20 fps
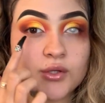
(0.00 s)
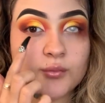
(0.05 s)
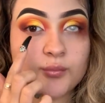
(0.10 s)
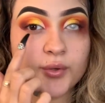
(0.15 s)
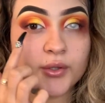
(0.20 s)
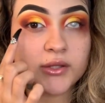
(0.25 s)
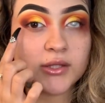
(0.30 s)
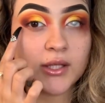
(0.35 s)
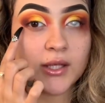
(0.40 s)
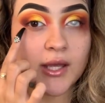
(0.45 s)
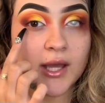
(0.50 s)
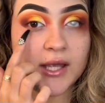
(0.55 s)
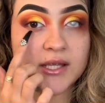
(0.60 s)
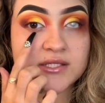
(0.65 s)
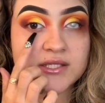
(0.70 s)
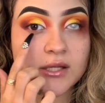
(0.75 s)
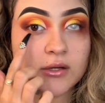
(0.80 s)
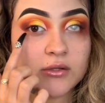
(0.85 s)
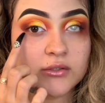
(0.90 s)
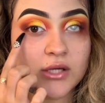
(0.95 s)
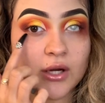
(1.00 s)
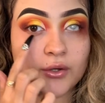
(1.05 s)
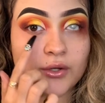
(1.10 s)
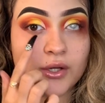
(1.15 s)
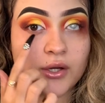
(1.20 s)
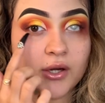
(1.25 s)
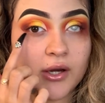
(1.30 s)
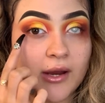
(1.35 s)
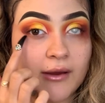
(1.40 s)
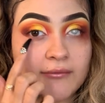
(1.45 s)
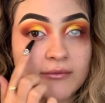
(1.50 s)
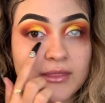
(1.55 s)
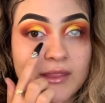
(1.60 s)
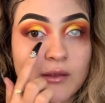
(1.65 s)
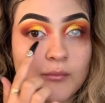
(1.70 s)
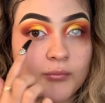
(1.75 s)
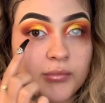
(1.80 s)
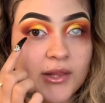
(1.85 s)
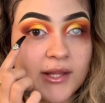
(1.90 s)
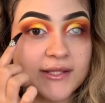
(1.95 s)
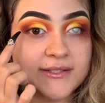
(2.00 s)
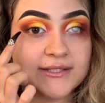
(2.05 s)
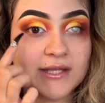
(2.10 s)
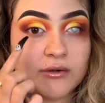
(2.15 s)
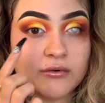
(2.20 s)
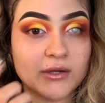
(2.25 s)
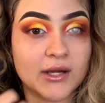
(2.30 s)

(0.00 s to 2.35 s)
you put the eyeshadow down here, everything blends out